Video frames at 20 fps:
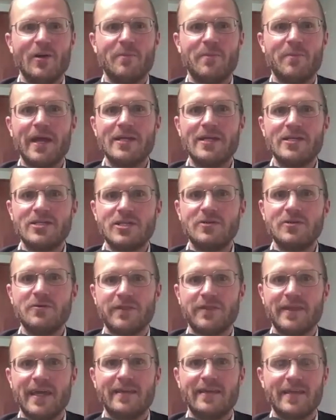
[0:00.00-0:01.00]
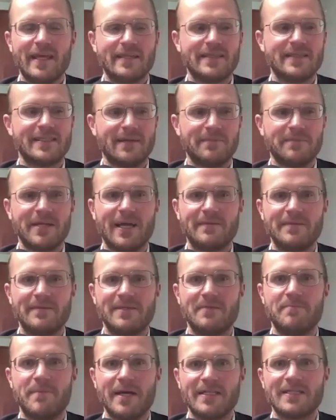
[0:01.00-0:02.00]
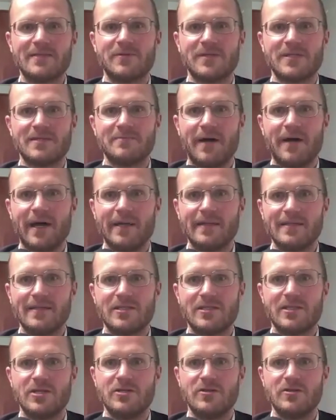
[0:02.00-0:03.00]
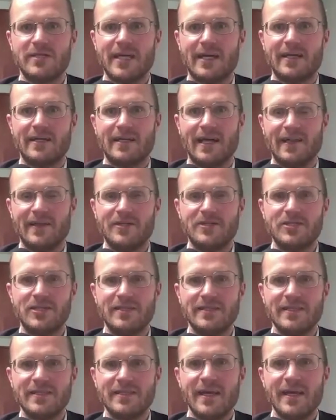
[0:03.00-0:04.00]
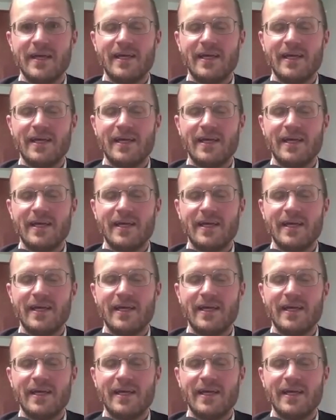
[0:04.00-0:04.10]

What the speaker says: but I do think that sometimes the best response to new technologies